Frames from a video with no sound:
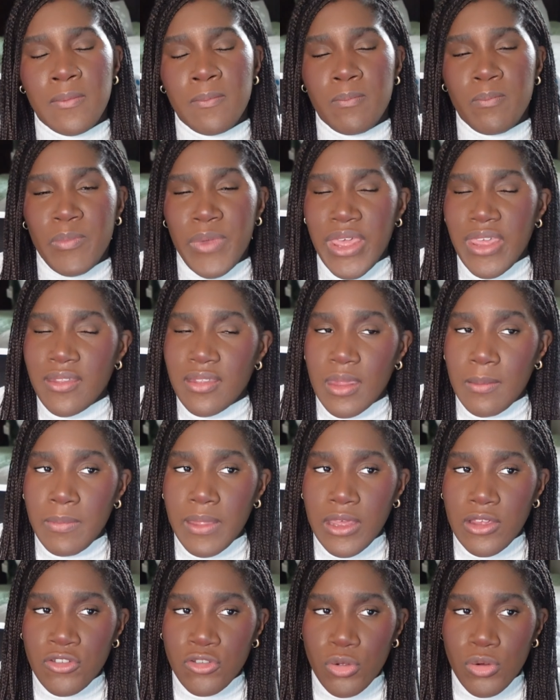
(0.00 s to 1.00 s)
may seem
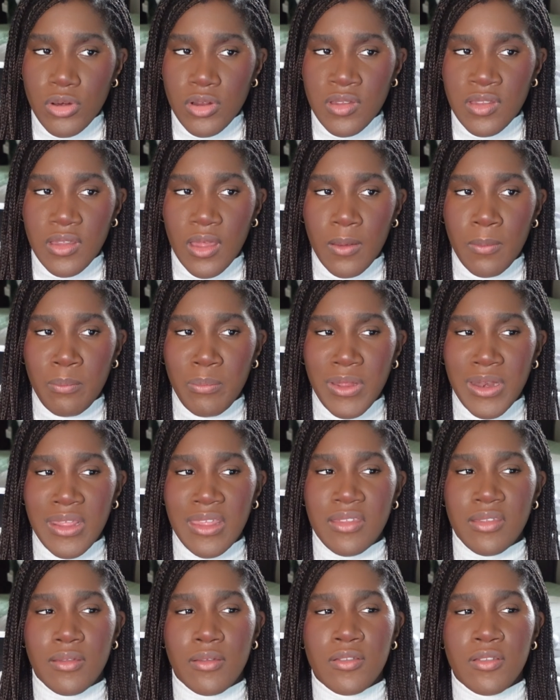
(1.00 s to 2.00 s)
like a chore to some but
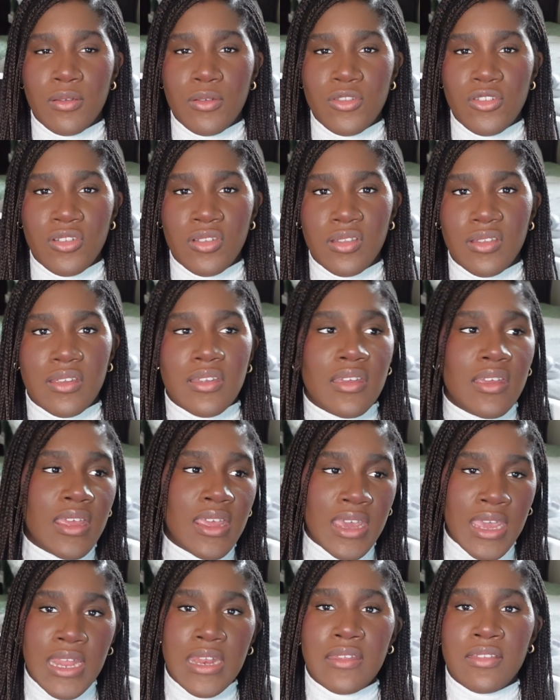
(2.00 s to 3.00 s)
it's also just
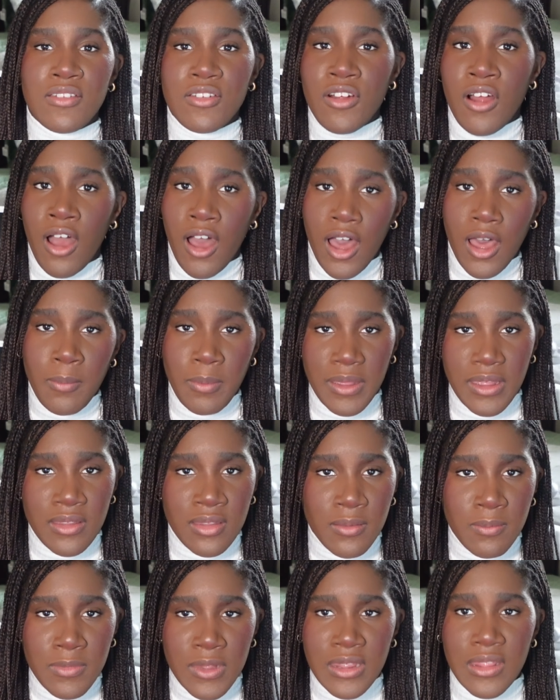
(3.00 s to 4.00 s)
again it's your hobby it's
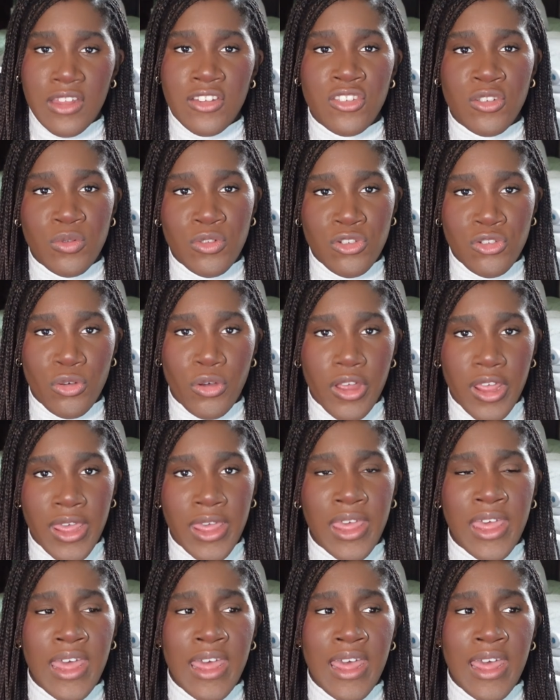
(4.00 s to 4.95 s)
something that you enjoy